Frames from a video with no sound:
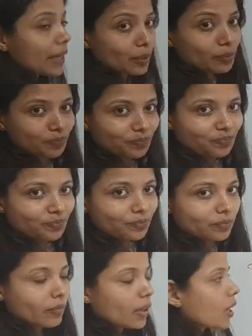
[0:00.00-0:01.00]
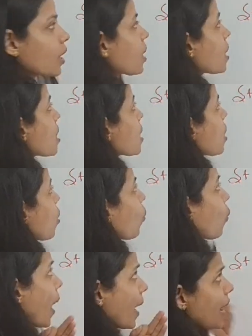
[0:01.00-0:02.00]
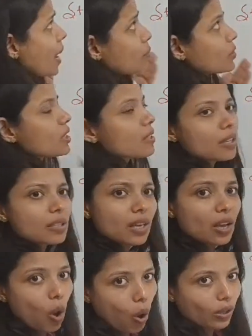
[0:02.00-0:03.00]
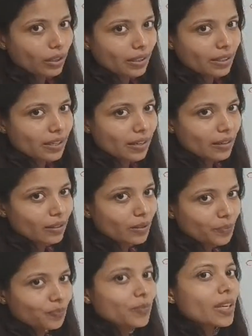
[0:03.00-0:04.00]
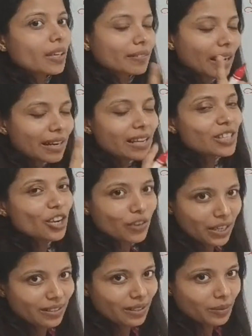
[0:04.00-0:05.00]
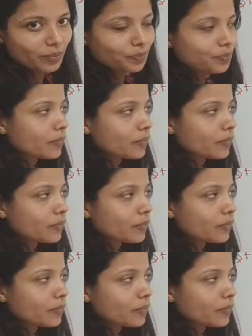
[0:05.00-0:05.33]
atom. Why I'm discussing all this here? That has a reason.